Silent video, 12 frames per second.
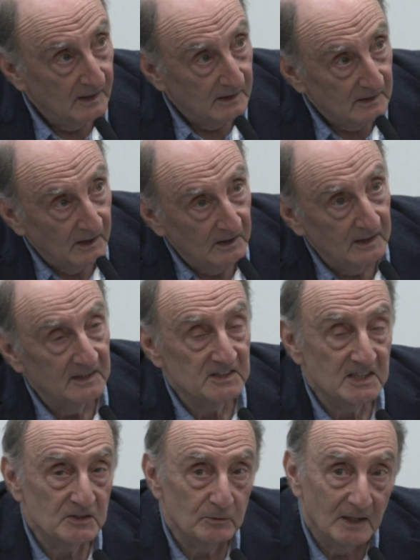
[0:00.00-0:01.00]
Thirdly, and
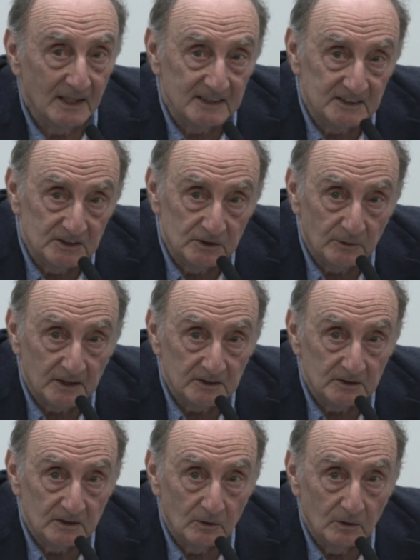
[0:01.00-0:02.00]
this is related to it,